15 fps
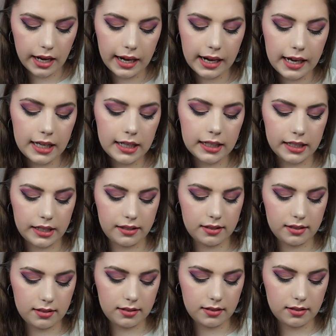Eye
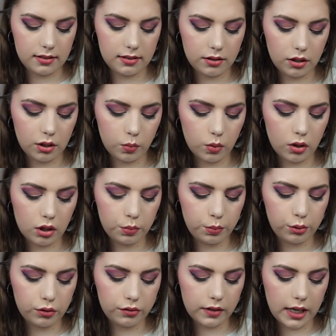Lights, the
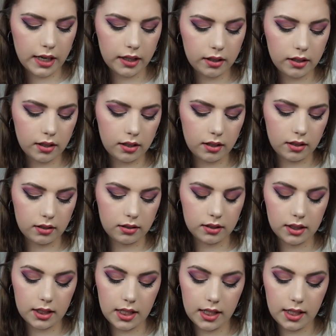waterproof eye color
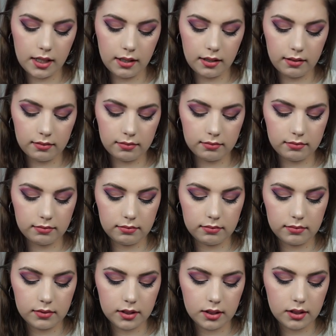in,
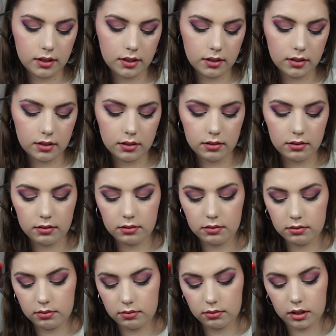
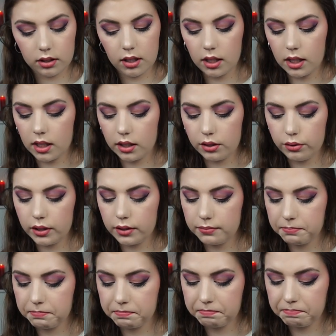what color are you
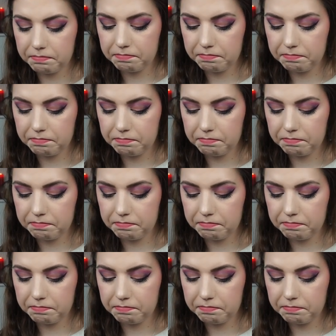in?